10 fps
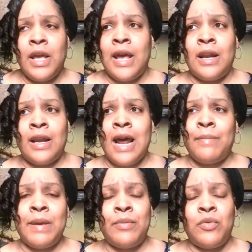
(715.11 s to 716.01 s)
and a lot
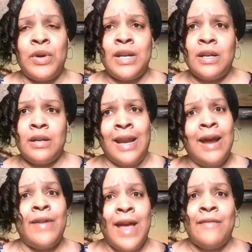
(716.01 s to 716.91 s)
of people would
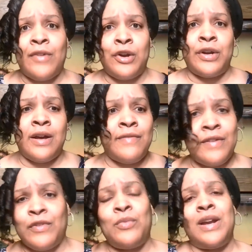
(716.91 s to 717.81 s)
never have heard of
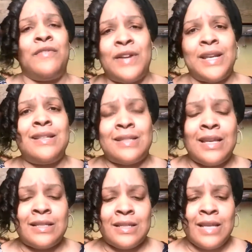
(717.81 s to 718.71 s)
if it wasn't for these
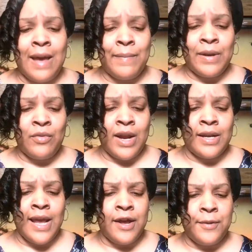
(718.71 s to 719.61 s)
things that's happening right
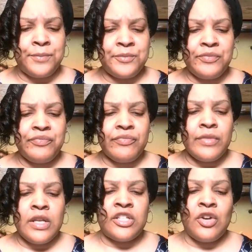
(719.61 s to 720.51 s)
now.
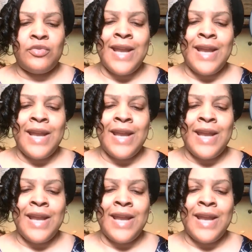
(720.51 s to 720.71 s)
So